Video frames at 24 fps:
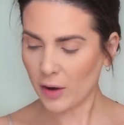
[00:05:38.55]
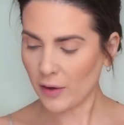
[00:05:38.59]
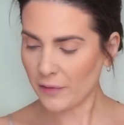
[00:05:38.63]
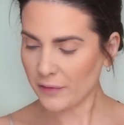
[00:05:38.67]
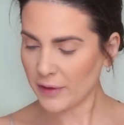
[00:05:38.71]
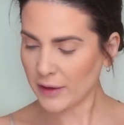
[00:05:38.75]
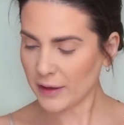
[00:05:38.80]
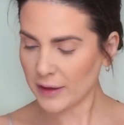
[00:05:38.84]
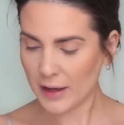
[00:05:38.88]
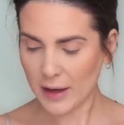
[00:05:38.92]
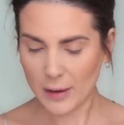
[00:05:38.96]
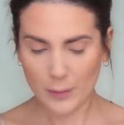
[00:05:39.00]
off
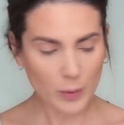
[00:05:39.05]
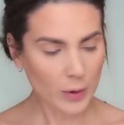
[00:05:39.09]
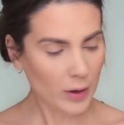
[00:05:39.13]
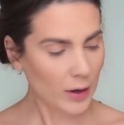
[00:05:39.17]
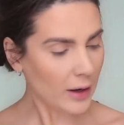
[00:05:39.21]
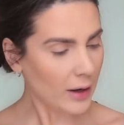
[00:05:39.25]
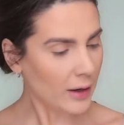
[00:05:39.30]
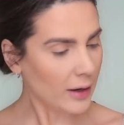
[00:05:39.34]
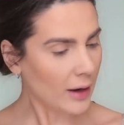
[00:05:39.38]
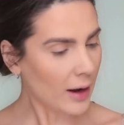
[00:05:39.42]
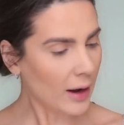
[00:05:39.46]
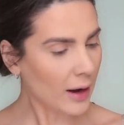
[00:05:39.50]
the camera
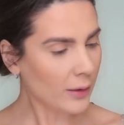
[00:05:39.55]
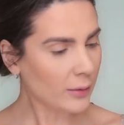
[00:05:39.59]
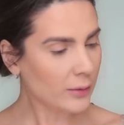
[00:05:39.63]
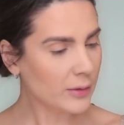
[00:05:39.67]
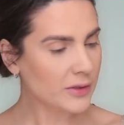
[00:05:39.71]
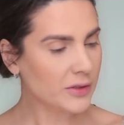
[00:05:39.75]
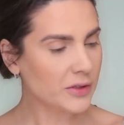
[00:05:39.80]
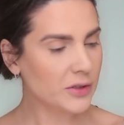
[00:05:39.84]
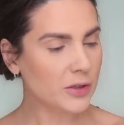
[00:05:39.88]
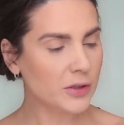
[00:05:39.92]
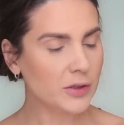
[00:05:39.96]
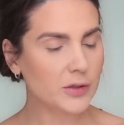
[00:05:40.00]
and I
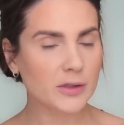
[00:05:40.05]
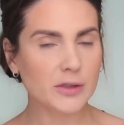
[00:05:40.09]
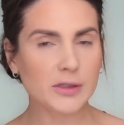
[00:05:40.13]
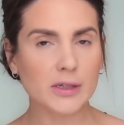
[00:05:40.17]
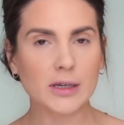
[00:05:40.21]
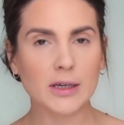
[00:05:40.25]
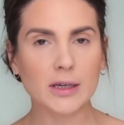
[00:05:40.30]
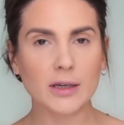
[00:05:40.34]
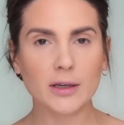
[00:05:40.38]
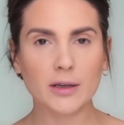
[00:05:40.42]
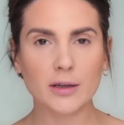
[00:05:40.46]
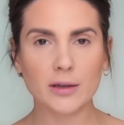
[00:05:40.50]
was
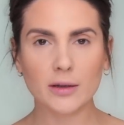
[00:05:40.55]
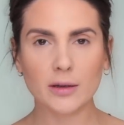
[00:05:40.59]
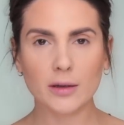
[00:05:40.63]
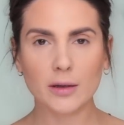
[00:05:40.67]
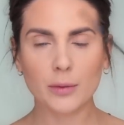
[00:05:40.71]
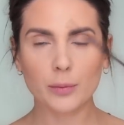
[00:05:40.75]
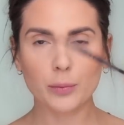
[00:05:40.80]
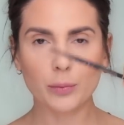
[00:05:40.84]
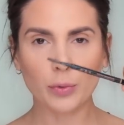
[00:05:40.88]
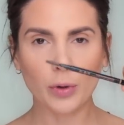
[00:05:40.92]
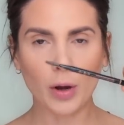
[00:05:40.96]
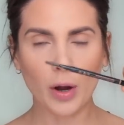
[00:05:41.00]
using
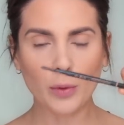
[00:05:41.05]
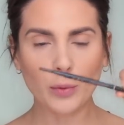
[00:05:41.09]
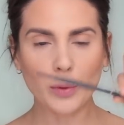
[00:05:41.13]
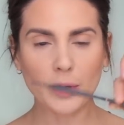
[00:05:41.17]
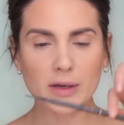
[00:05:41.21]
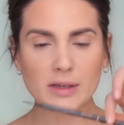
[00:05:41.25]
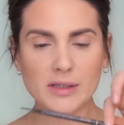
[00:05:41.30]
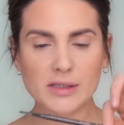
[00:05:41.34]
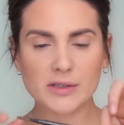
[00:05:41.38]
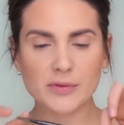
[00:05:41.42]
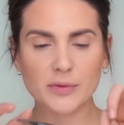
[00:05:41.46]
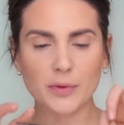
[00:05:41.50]
Brow
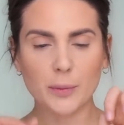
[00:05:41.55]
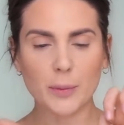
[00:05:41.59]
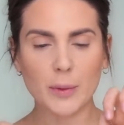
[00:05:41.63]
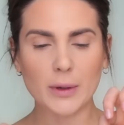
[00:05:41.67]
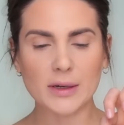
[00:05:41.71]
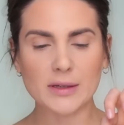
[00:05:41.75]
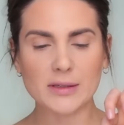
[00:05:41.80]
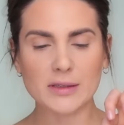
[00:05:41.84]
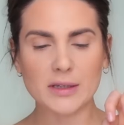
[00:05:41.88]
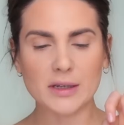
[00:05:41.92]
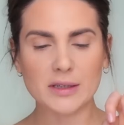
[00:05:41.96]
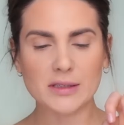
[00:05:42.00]
Wiz from
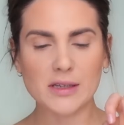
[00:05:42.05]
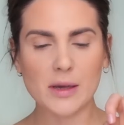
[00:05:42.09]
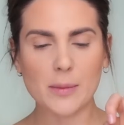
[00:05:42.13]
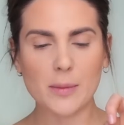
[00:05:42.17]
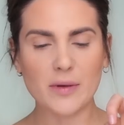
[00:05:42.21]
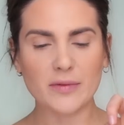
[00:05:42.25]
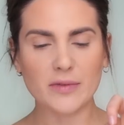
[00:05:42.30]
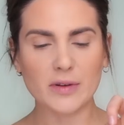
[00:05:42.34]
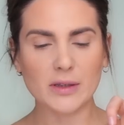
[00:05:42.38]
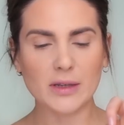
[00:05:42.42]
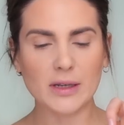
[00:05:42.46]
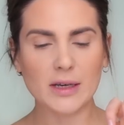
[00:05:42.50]
Anastasia
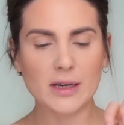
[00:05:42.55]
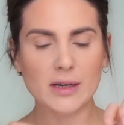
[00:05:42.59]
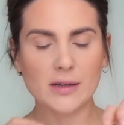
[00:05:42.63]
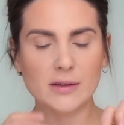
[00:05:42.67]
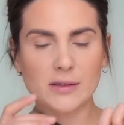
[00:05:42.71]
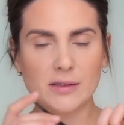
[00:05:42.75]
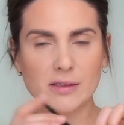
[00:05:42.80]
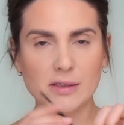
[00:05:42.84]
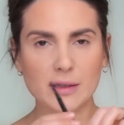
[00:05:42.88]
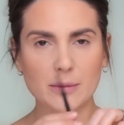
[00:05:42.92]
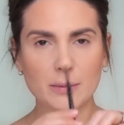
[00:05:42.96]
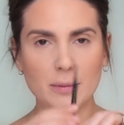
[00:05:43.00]
Beverly
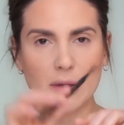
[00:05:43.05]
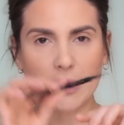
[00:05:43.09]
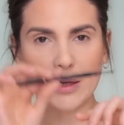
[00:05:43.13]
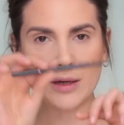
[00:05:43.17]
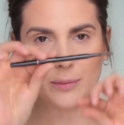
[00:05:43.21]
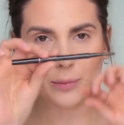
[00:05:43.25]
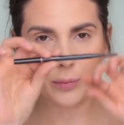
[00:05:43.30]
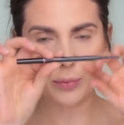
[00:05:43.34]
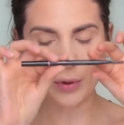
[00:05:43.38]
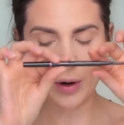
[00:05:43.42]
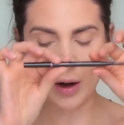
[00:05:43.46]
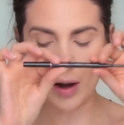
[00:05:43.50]
Hills in
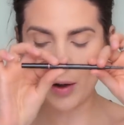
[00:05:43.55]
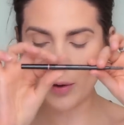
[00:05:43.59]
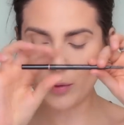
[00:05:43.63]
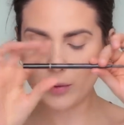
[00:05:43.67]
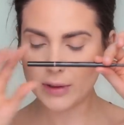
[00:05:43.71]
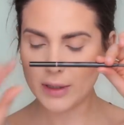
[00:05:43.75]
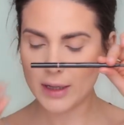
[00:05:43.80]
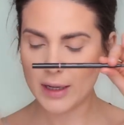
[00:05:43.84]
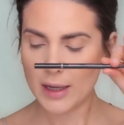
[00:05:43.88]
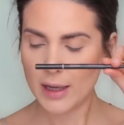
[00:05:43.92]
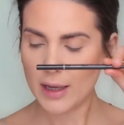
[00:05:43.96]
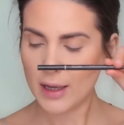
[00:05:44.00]
medium
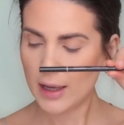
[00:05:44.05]
brown.